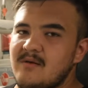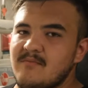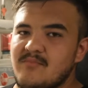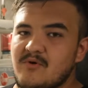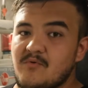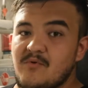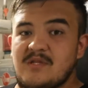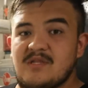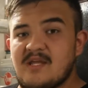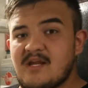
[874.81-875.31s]

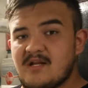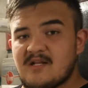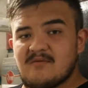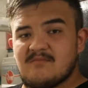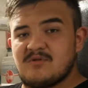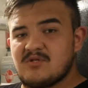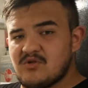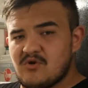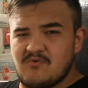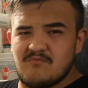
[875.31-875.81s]
But we thank
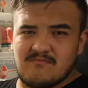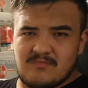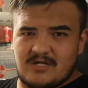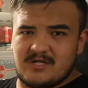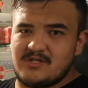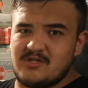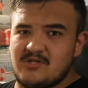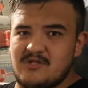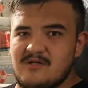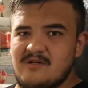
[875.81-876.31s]
them so
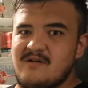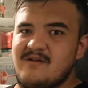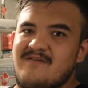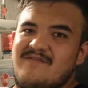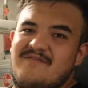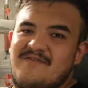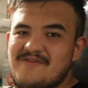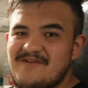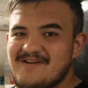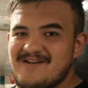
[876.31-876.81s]
much
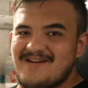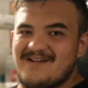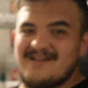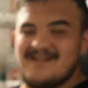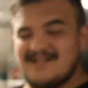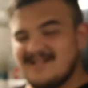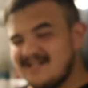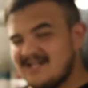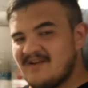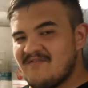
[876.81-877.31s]
for
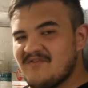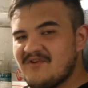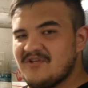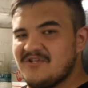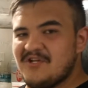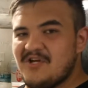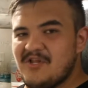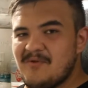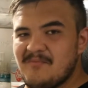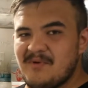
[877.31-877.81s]
giving us
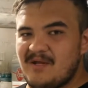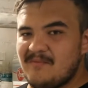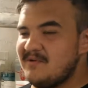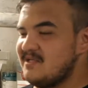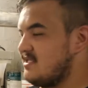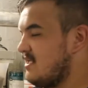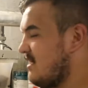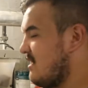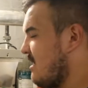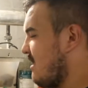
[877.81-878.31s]
all the
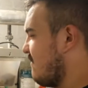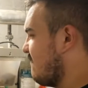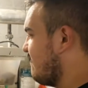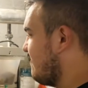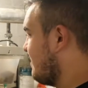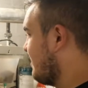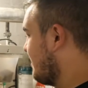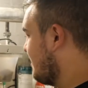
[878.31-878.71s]
babies they have.